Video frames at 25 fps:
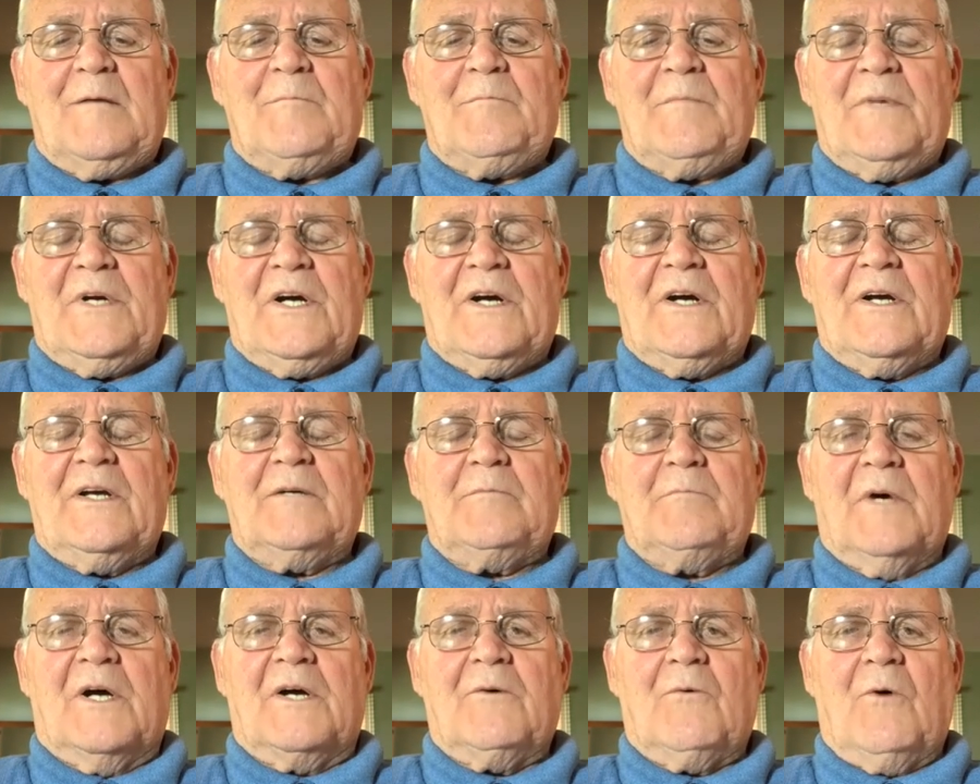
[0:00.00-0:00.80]
married
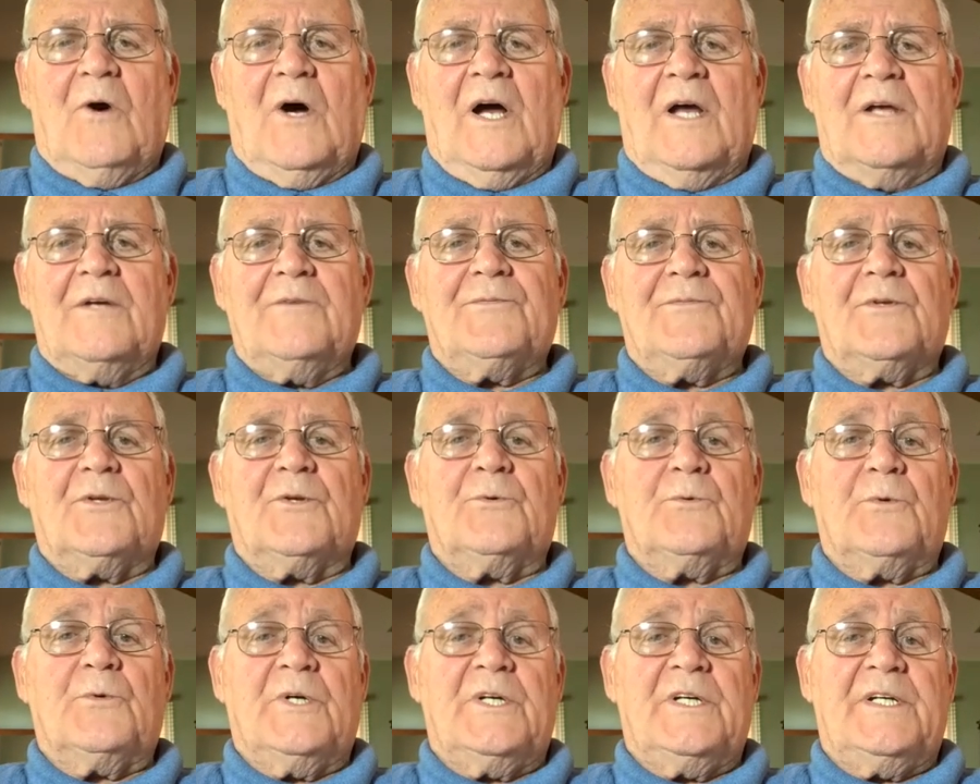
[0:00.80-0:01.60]
my wife,
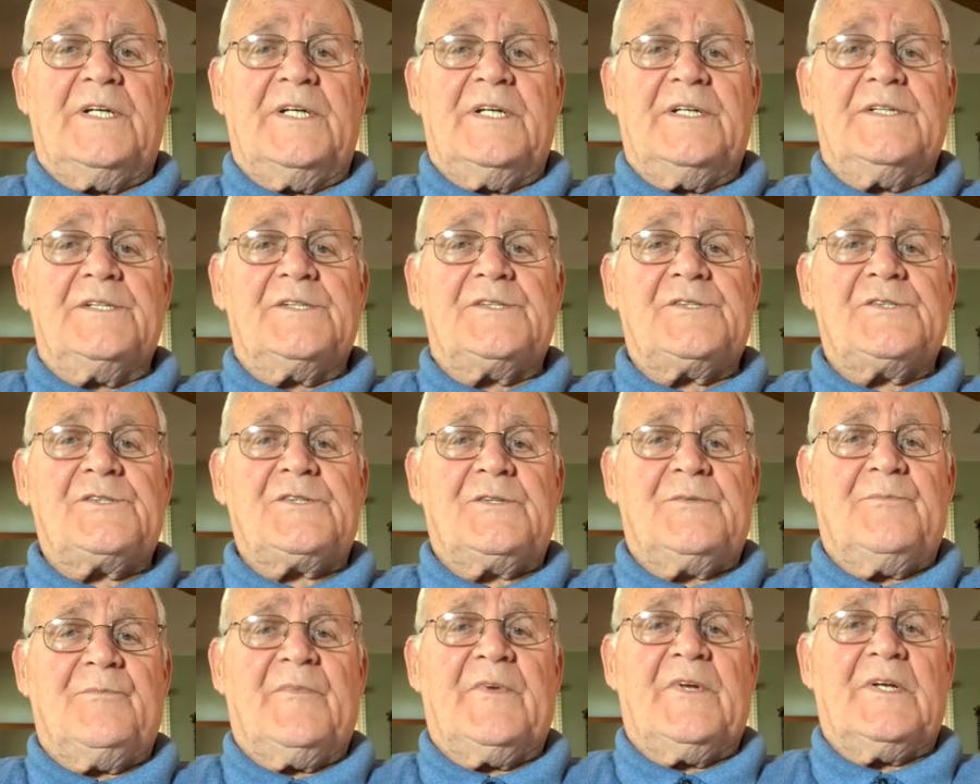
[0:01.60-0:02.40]

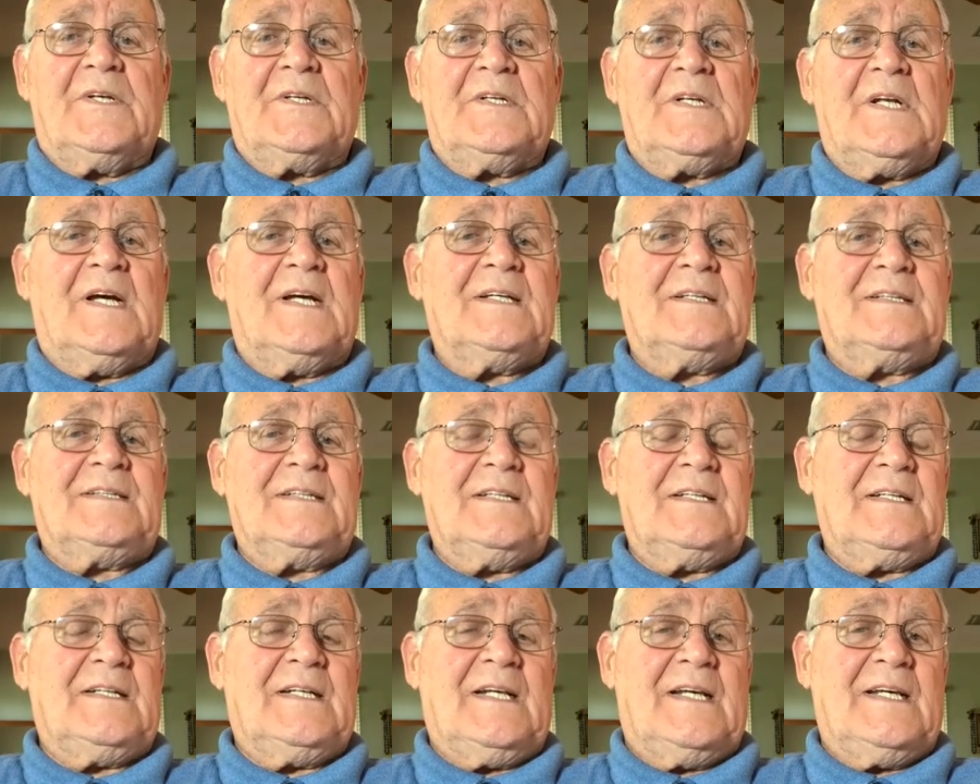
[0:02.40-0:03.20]
Louise, in
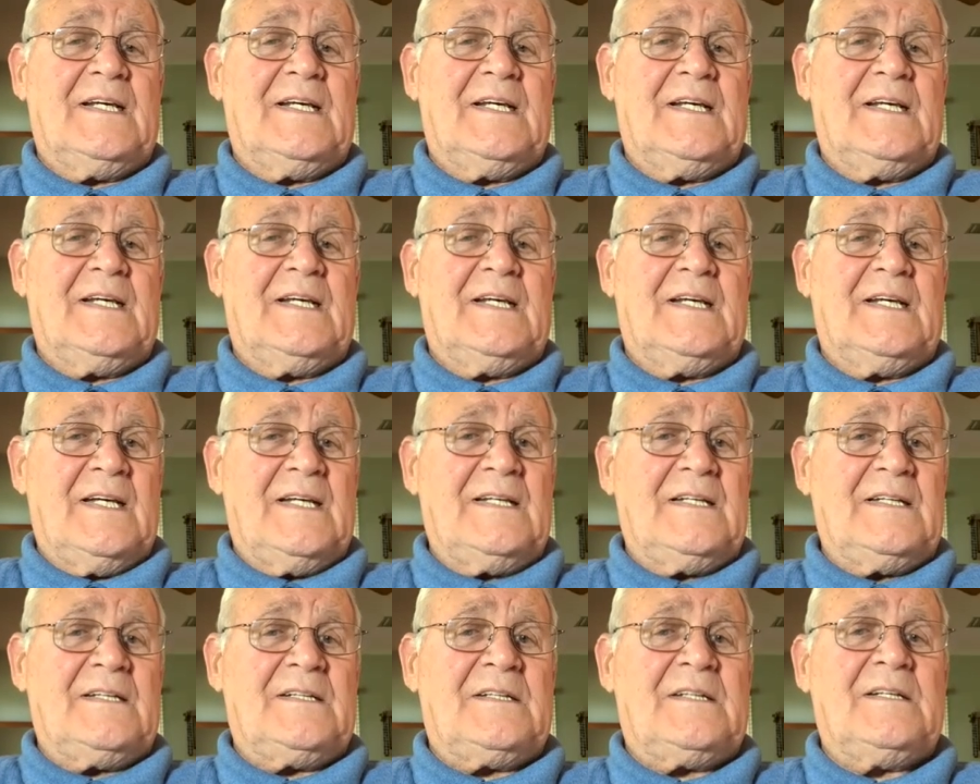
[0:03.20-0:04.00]

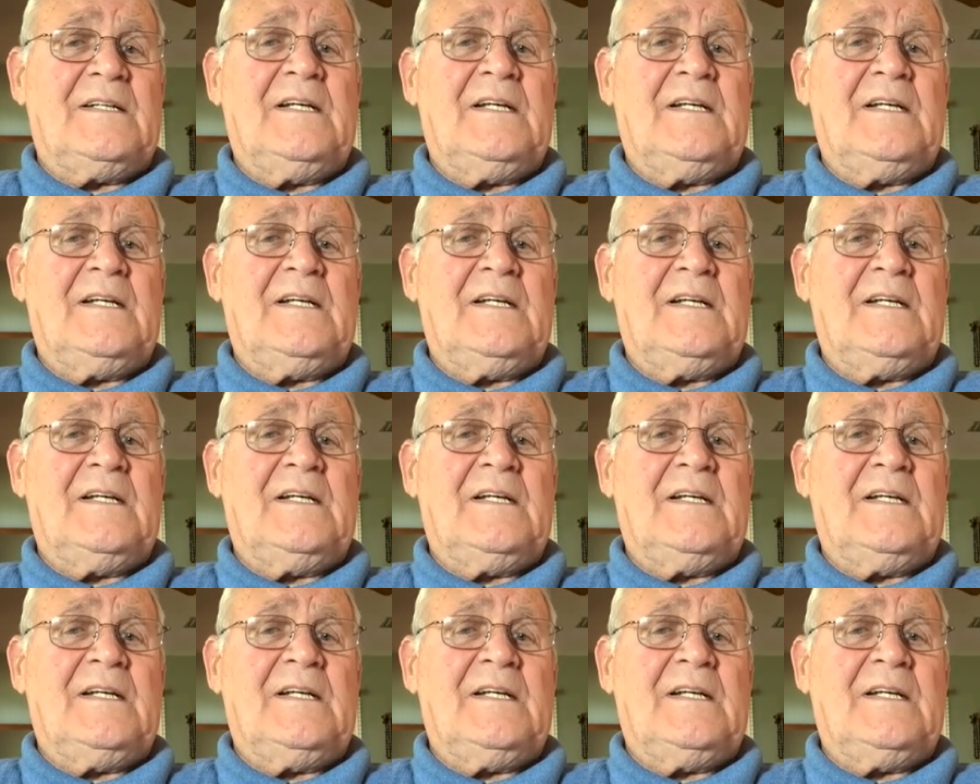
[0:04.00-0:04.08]
1988,